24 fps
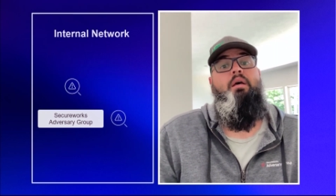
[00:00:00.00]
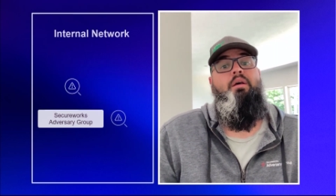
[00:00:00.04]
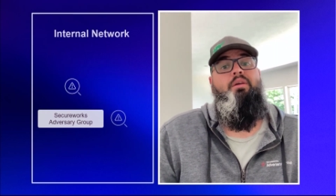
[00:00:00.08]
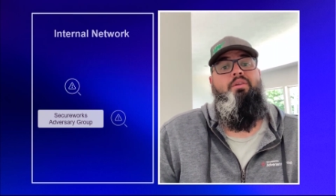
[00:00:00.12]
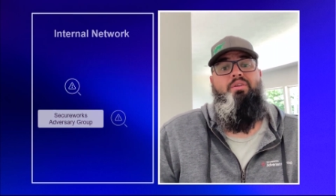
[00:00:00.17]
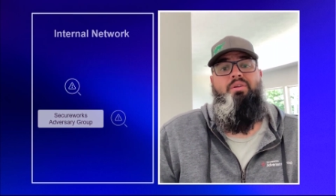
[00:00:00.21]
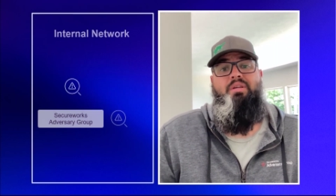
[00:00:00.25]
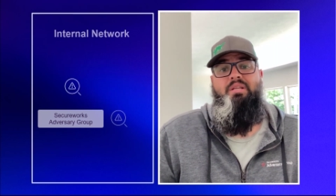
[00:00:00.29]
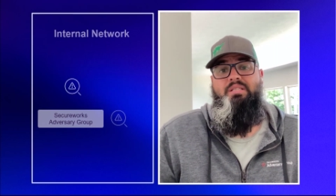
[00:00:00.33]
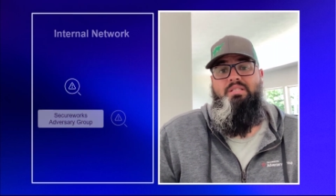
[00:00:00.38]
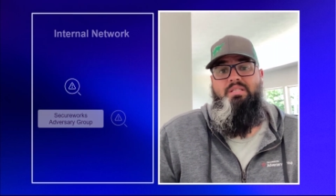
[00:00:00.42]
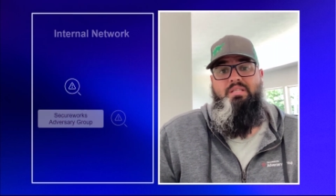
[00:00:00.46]

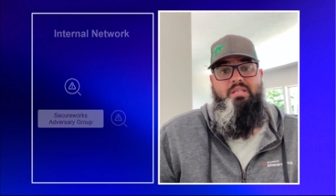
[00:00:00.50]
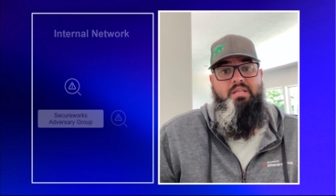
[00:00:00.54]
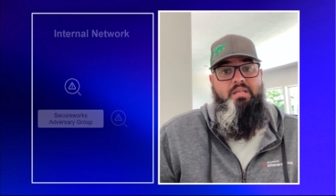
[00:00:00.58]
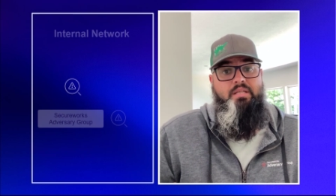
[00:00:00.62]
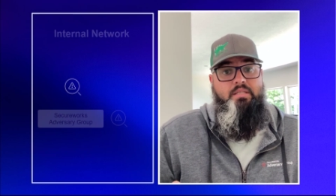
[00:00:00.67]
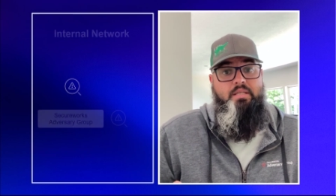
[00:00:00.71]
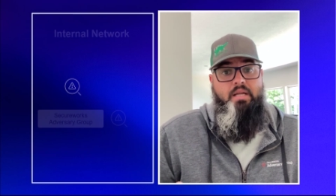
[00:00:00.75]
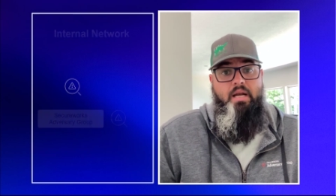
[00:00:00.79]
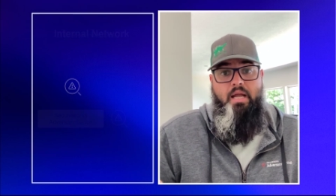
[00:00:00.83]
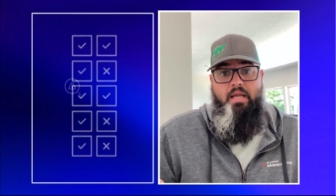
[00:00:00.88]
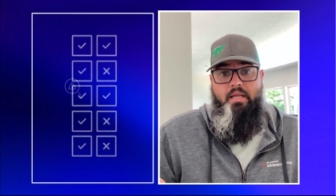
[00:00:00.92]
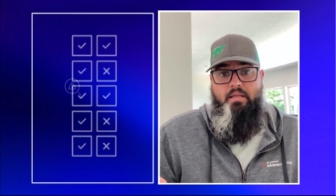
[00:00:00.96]
You can see,
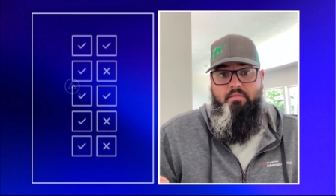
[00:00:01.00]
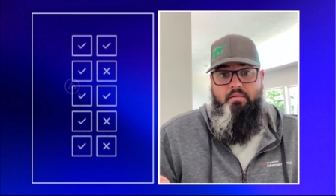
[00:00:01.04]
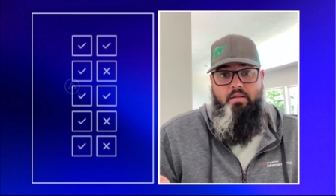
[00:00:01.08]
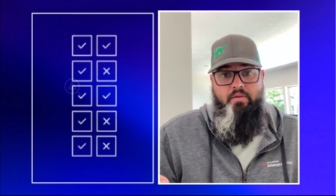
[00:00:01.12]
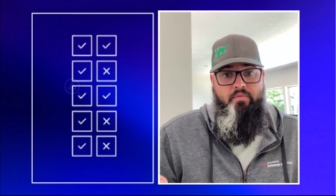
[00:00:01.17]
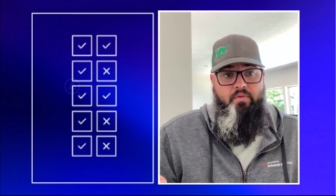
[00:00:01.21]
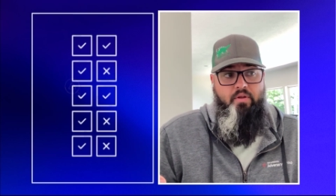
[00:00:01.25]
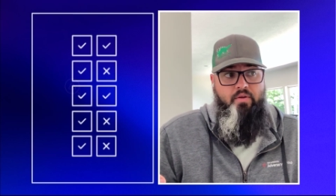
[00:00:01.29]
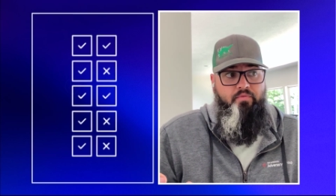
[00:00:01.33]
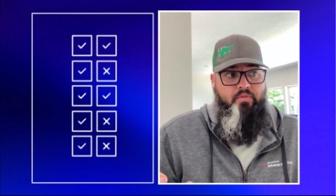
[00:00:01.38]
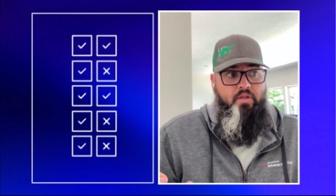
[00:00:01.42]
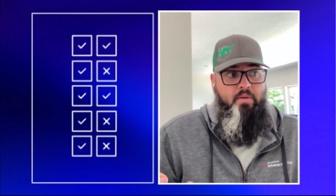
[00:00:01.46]
did I,
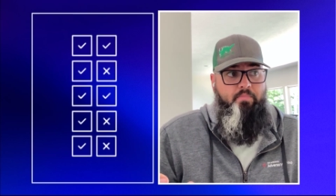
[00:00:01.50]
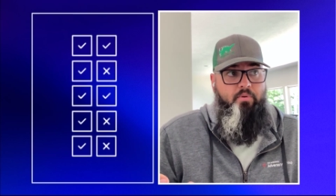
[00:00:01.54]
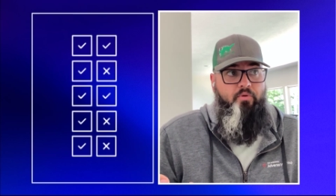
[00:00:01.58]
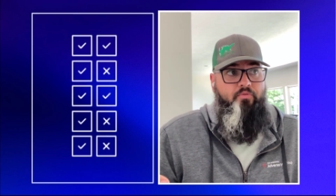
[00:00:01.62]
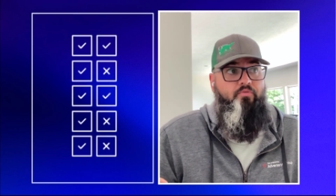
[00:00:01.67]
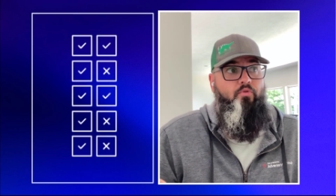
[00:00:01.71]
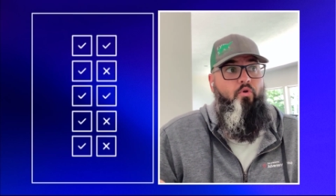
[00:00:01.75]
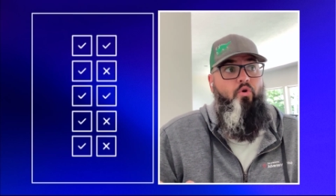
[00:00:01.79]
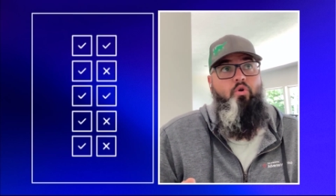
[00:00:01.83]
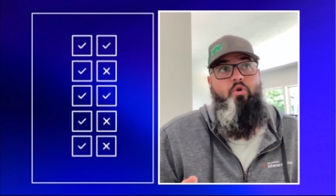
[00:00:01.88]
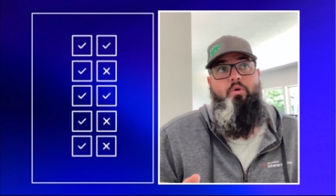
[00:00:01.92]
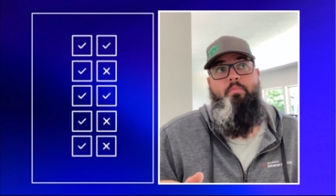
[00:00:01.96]
if they
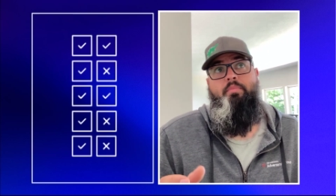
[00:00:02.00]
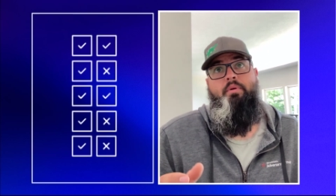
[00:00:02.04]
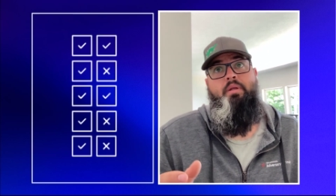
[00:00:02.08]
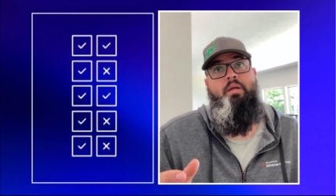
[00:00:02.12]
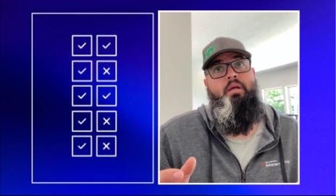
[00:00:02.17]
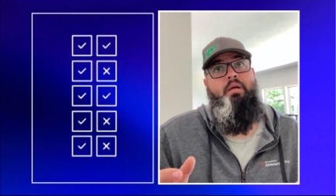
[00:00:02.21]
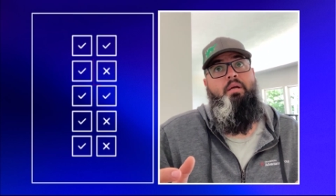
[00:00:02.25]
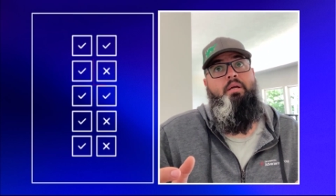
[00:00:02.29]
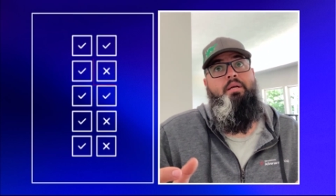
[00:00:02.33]
performed